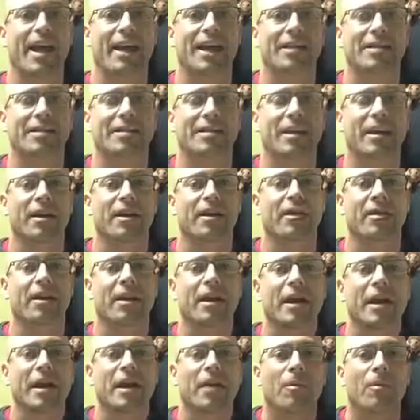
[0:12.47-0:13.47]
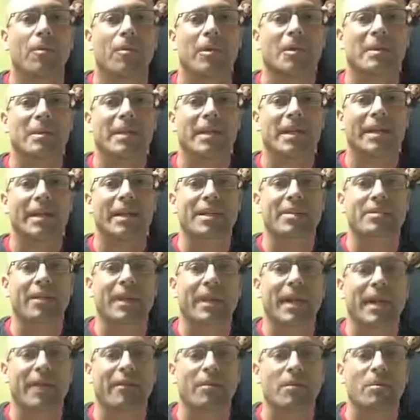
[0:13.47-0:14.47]
So we'll see as we get
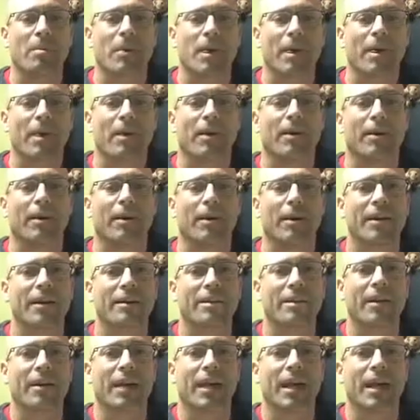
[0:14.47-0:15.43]
everybody on today.